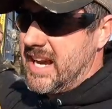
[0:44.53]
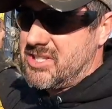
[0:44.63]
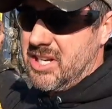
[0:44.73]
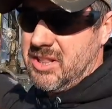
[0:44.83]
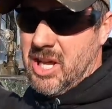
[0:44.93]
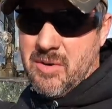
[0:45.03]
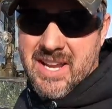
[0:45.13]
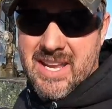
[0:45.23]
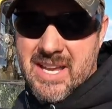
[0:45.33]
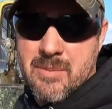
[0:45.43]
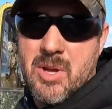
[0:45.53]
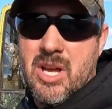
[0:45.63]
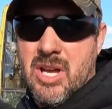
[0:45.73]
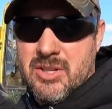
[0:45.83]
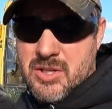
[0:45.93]
actually loading it up
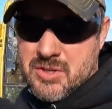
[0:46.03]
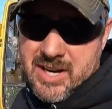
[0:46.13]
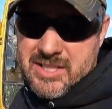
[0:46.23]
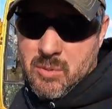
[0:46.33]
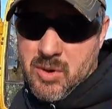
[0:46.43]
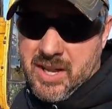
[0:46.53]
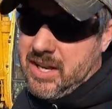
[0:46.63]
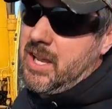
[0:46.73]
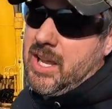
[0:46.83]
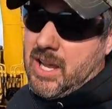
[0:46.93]
to transporting it.